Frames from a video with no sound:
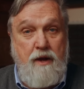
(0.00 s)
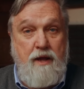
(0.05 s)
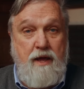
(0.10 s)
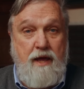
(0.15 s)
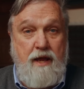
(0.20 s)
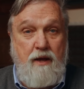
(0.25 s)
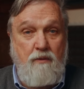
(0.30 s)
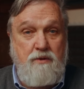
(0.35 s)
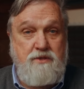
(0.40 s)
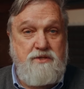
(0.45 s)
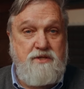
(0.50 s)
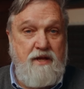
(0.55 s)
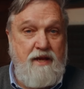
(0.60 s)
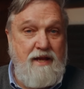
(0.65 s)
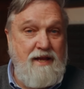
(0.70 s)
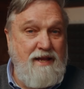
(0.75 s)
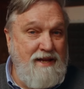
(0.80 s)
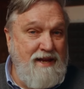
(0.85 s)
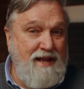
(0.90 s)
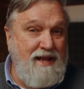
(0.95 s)
and it was
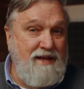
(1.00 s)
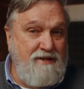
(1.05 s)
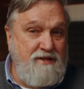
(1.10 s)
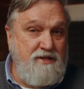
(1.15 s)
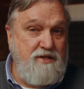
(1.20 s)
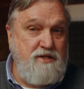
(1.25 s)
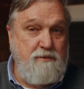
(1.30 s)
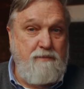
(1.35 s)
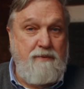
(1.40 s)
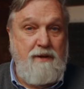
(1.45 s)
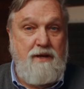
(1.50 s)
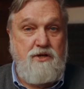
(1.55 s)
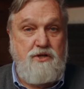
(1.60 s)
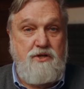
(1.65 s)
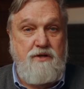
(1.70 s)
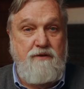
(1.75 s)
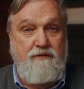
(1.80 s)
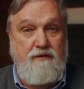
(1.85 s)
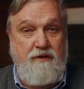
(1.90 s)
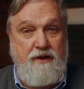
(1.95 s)
in
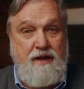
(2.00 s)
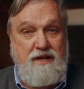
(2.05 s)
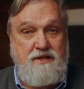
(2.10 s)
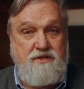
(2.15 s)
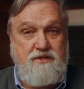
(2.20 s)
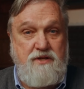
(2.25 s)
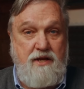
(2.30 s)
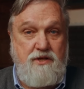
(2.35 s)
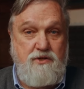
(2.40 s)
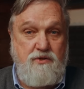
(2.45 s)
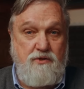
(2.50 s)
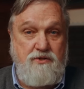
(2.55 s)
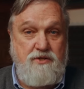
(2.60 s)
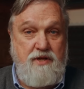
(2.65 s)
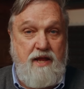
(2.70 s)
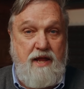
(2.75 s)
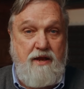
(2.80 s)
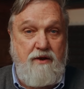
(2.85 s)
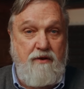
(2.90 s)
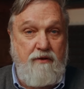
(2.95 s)
anticipation of the next sexual
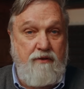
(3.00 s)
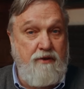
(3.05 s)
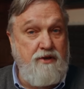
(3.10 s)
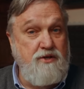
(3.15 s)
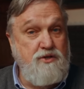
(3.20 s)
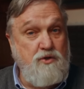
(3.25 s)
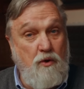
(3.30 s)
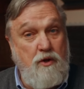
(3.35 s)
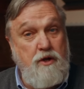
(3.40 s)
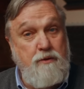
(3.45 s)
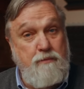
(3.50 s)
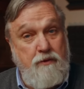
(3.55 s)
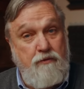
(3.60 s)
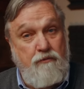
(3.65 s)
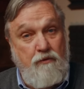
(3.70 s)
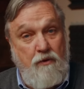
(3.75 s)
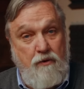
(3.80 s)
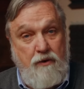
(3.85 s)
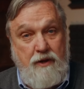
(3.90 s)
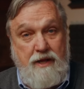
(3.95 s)
scandal that is going to be
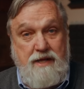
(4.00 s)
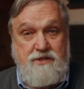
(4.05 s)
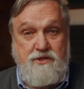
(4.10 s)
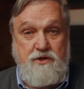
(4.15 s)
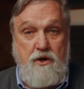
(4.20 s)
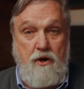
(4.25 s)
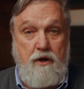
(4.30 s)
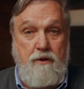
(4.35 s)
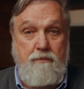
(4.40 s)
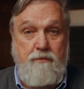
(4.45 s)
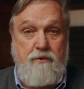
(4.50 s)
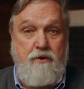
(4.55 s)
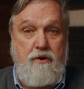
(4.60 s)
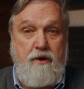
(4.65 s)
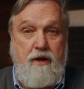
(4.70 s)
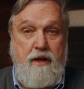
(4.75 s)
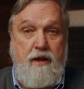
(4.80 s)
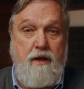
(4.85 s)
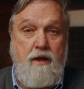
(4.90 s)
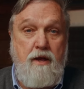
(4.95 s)
thrown against our
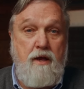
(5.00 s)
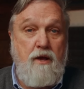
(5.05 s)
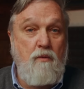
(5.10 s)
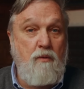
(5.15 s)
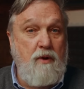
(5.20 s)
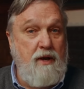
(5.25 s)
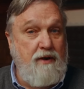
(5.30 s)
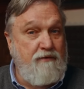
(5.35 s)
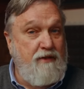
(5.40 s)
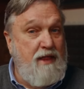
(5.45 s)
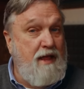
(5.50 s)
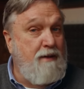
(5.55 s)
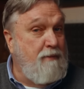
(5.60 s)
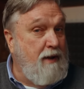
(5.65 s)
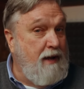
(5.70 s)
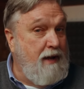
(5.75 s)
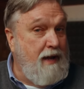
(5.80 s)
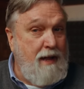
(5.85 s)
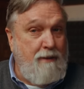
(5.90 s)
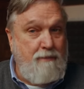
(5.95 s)
community, whenever that
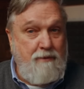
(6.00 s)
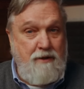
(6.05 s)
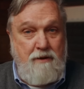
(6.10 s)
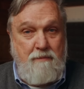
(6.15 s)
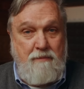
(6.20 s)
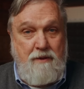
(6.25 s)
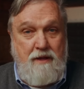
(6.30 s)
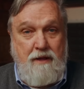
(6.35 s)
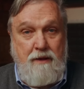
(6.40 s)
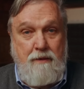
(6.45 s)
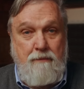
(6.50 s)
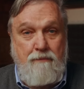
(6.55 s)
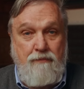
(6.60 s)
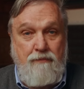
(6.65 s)
might happen to be.